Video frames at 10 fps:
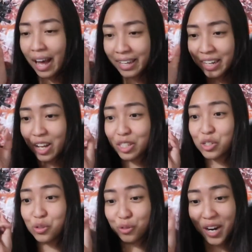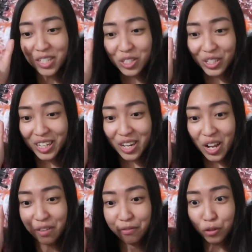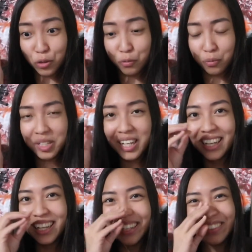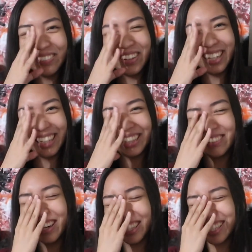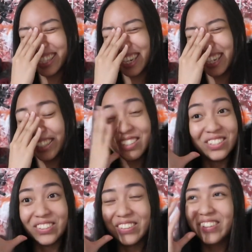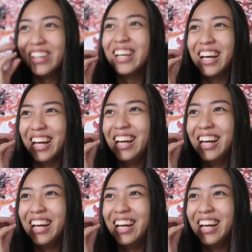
I cannot stretch it enough to... Wait, natawa ako sa sarili kong joke.